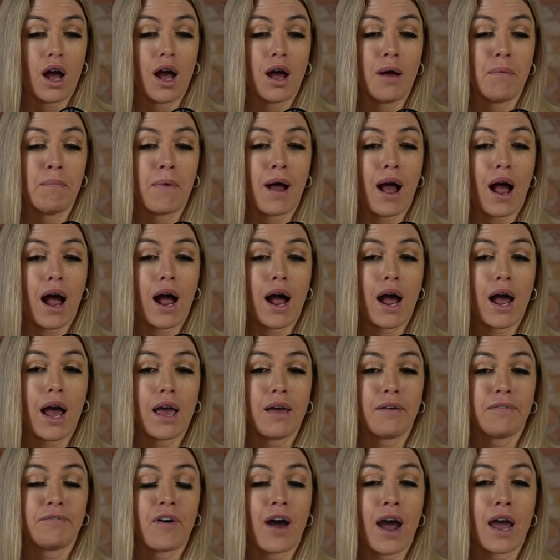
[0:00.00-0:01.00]
um,
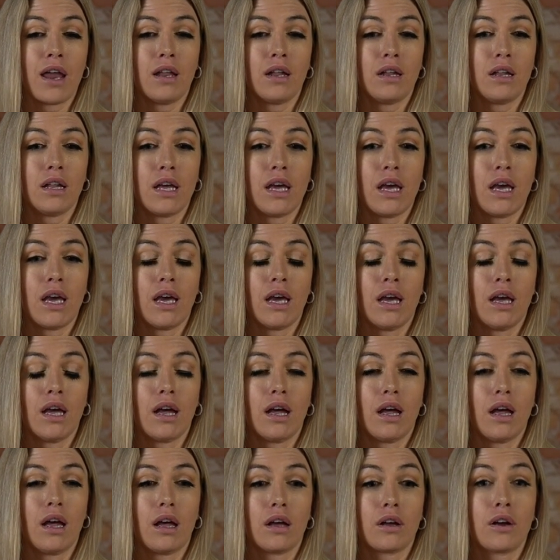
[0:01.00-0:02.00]
I
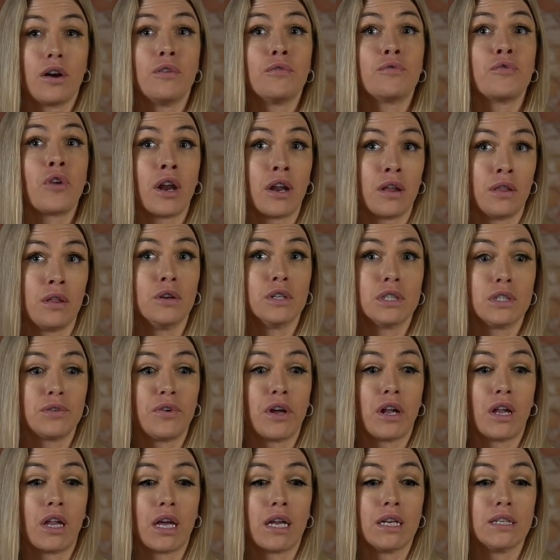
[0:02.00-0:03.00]
finally confronted
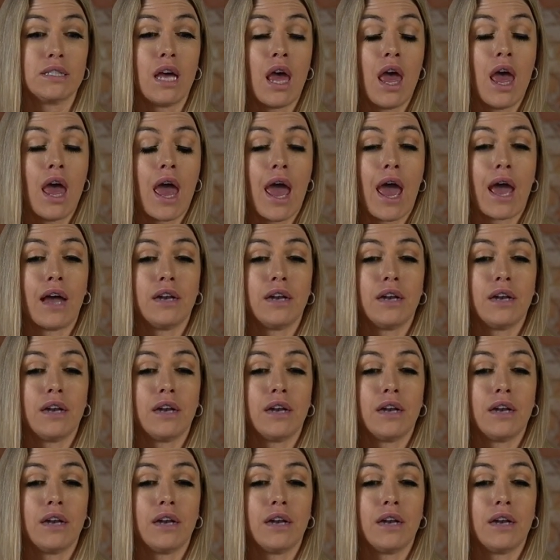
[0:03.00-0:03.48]
those feelings.